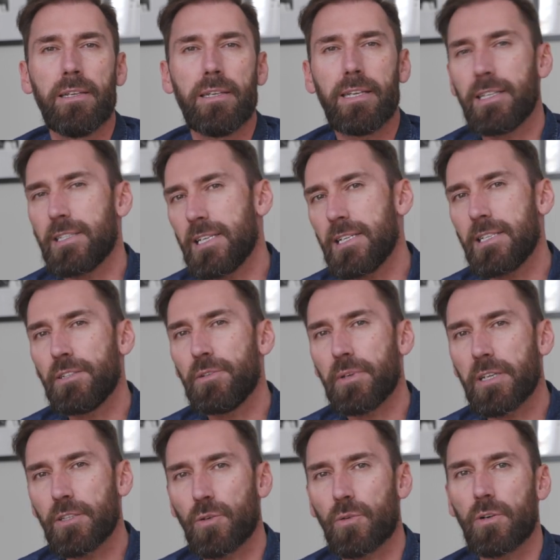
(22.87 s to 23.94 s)
It is easy to
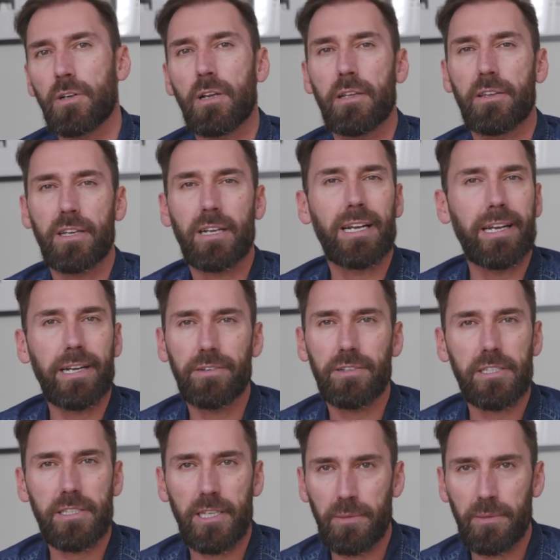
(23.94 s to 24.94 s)
ignore the clearest